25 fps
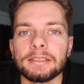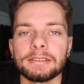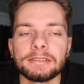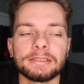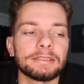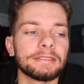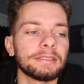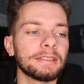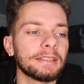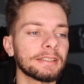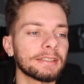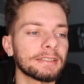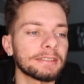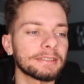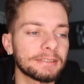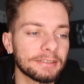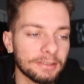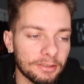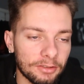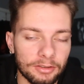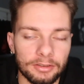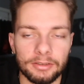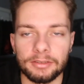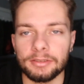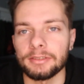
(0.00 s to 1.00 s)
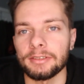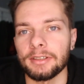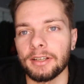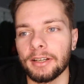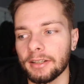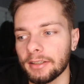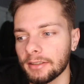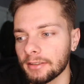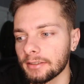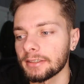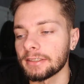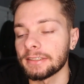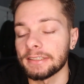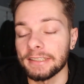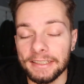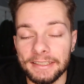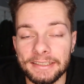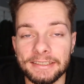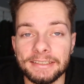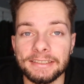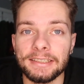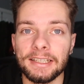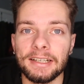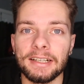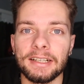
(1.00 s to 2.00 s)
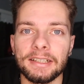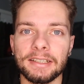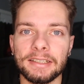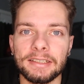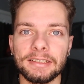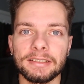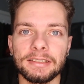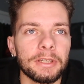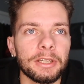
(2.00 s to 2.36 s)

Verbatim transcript: Snit or uh, six nine,